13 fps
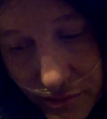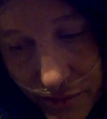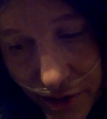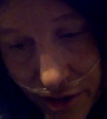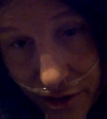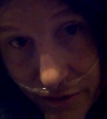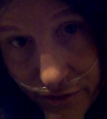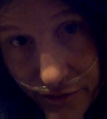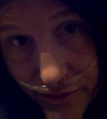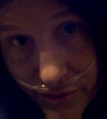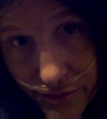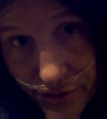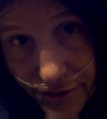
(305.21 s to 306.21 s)
my health
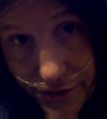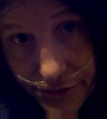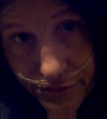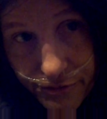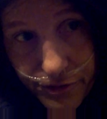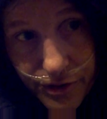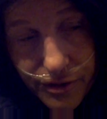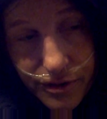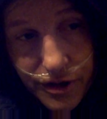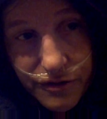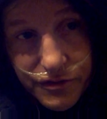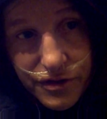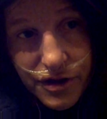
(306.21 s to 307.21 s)
and all that followed
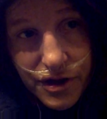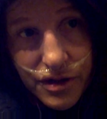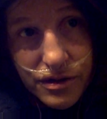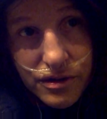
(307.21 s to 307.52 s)
after that.